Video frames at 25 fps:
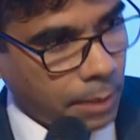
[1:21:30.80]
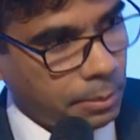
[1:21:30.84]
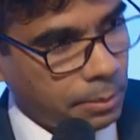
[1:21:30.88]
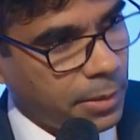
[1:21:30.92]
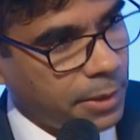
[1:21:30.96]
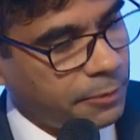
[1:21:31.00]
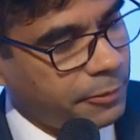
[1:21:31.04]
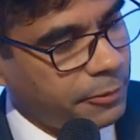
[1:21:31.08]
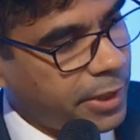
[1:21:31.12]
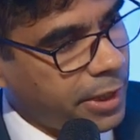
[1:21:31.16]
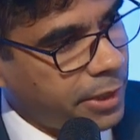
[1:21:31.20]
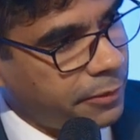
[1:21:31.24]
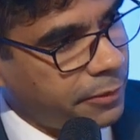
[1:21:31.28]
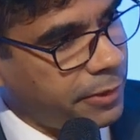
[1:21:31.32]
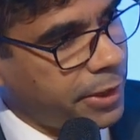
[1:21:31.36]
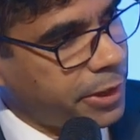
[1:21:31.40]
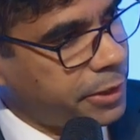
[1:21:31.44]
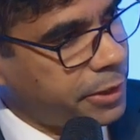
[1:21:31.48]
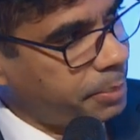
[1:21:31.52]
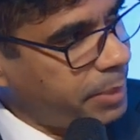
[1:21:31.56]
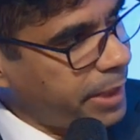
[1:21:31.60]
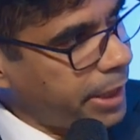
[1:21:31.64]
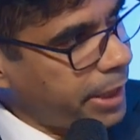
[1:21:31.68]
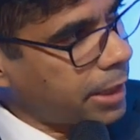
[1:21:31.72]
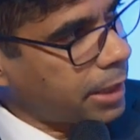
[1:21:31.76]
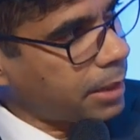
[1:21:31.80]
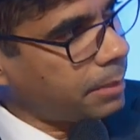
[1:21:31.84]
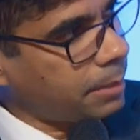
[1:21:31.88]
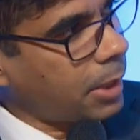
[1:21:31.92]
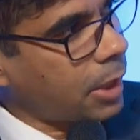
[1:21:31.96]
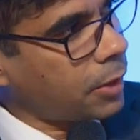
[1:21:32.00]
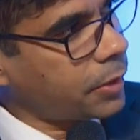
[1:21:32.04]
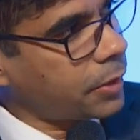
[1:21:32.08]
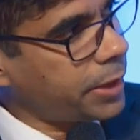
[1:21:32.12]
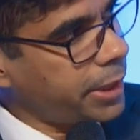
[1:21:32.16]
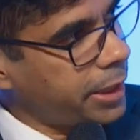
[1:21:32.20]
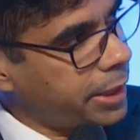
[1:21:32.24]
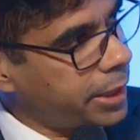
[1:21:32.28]
We speak
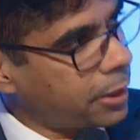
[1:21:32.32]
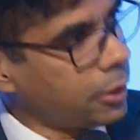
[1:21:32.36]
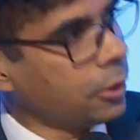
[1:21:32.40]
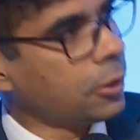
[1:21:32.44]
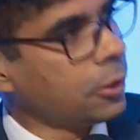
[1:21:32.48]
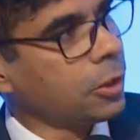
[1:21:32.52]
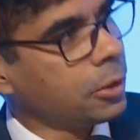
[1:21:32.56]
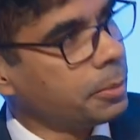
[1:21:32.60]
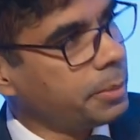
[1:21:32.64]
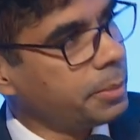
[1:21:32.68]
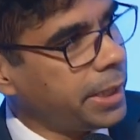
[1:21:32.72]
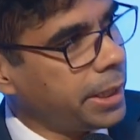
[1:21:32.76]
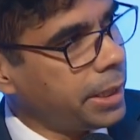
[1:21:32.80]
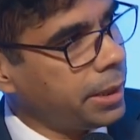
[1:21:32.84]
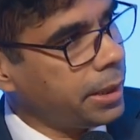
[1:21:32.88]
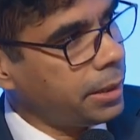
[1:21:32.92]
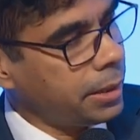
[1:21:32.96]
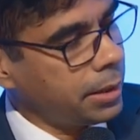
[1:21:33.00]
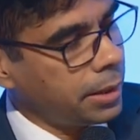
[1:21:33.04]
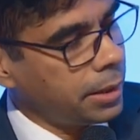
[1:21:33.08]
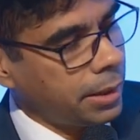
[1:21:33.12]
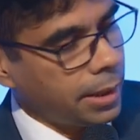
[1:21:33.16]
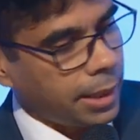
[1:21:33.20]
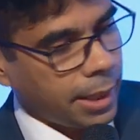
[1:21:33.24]
about economy,